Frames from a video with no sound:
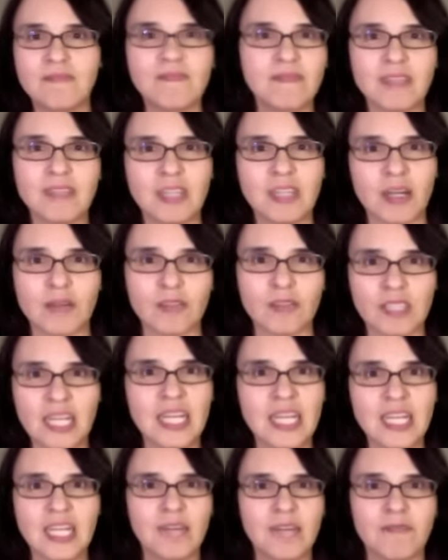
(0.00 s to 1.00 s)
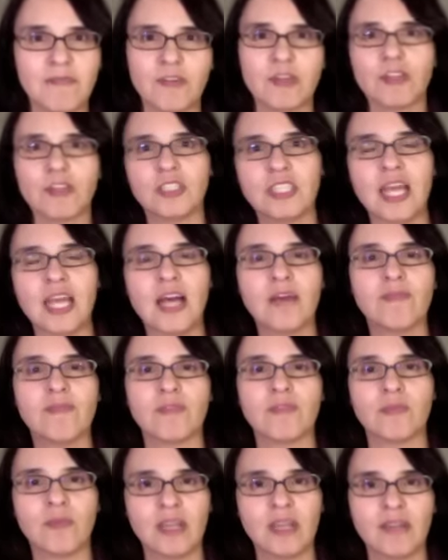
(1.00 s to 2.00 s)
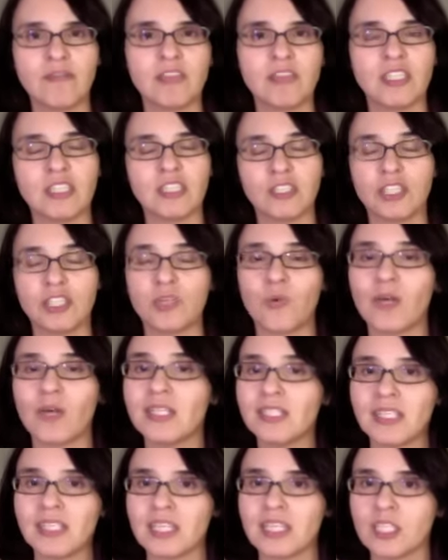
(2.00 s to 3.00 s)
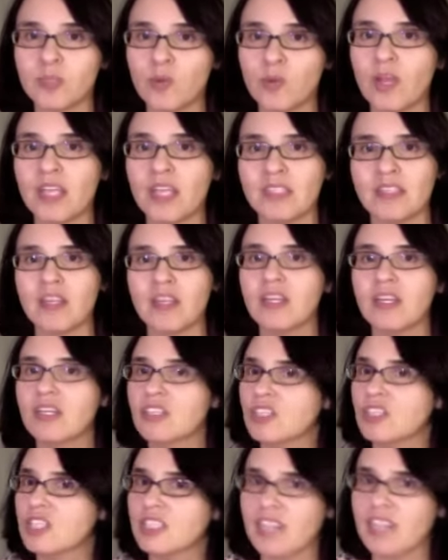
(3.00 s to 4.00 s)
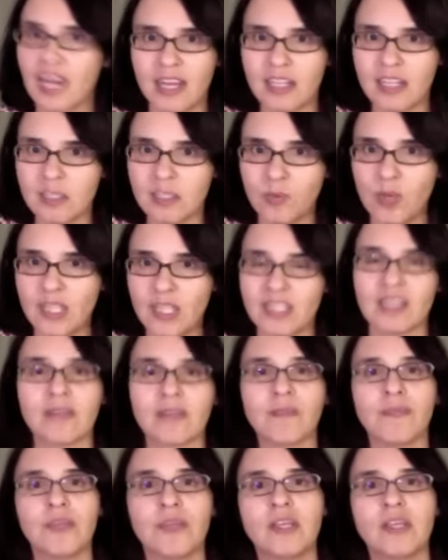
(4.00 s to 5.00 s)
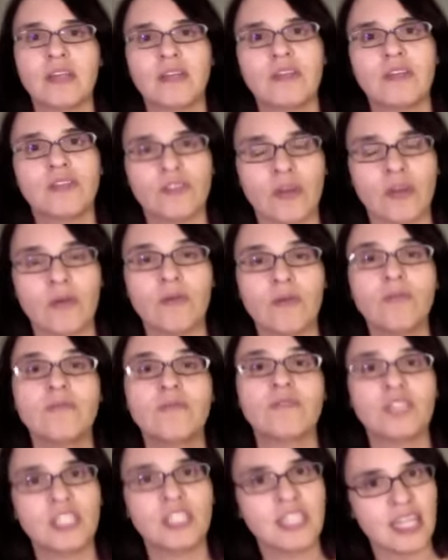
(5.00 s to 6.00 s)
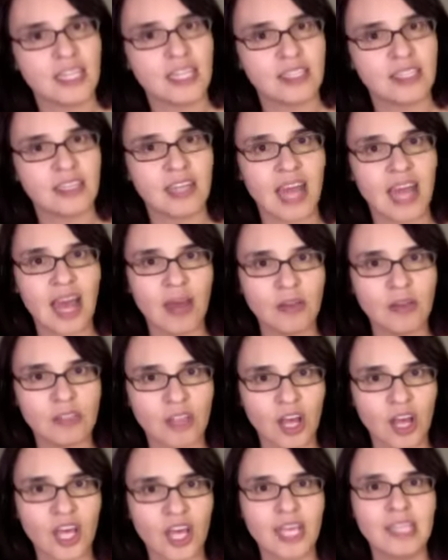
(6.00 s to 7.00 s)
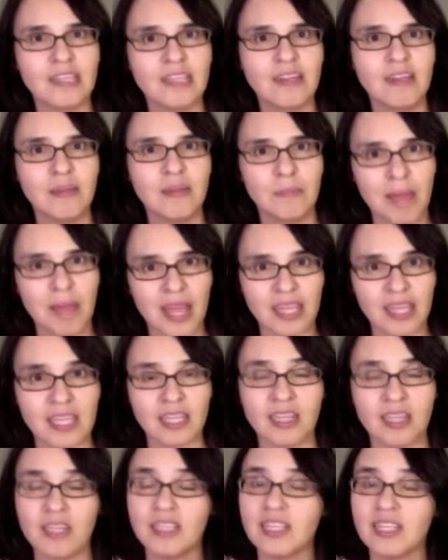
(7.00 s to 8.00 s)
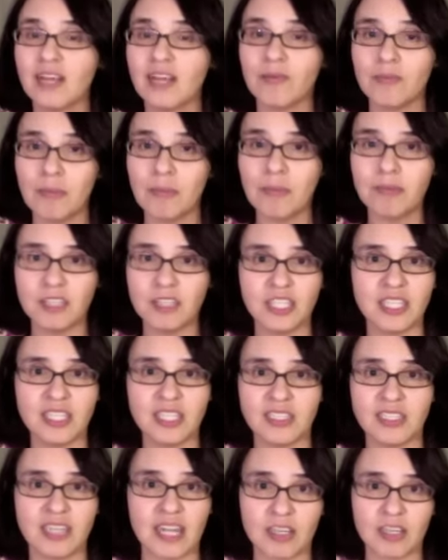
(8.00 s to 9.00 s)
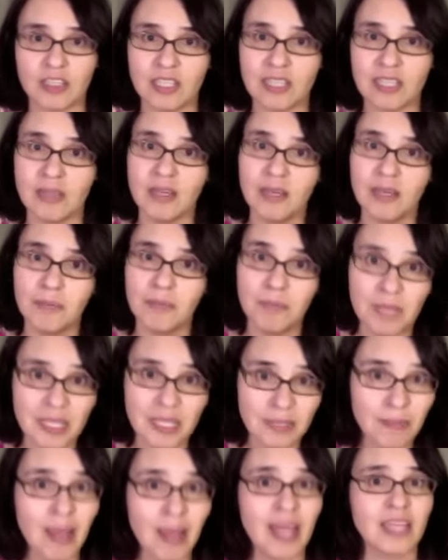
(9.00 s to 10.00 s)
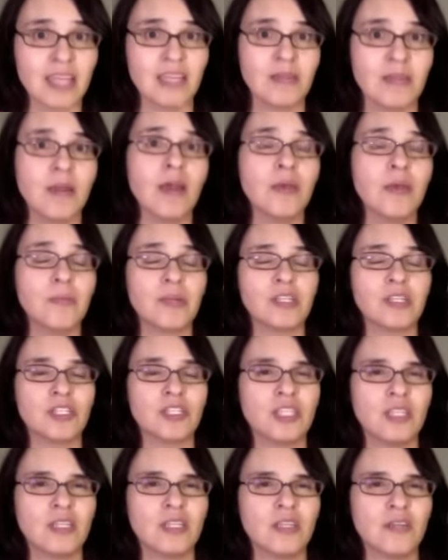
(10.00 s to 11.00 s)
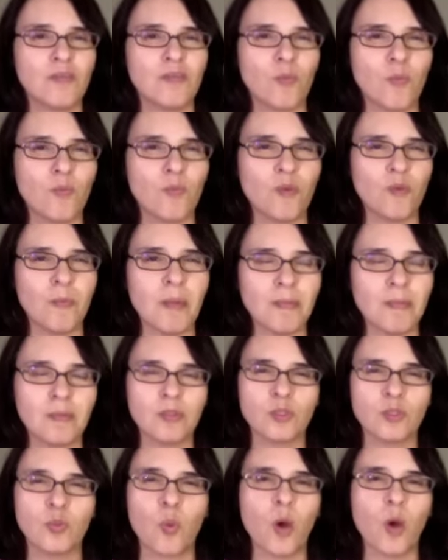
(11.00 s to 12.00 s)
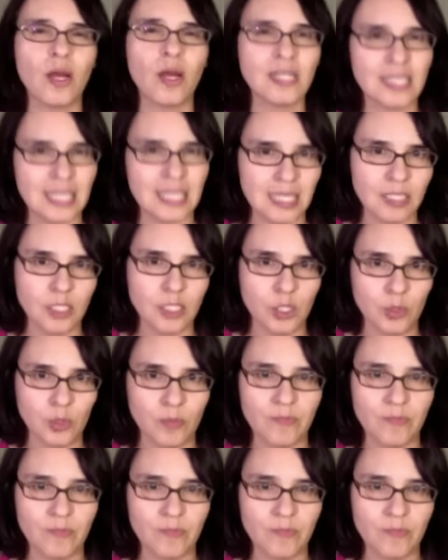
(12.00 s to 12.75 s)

you know, standing up for herself or whatever it is she wants to express. She's not expressing. So she takes it out on Maggie. Now remember, she doesn't actually beat Maggie, but she remembers wanting to.